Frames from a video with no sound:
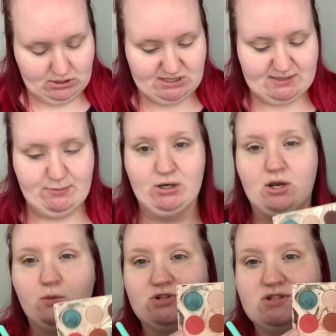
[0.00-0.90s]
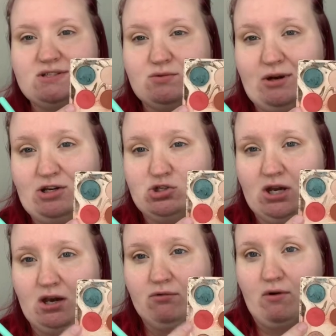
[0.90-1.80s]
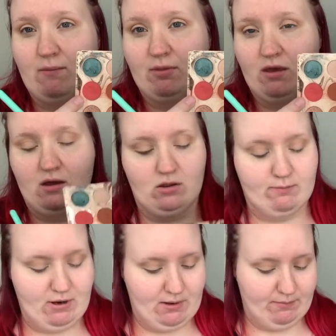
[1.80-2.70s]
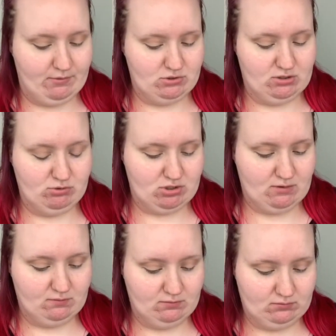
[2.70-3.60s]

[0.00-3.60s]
Spark, which is the red shade from the ColourPop Dream Street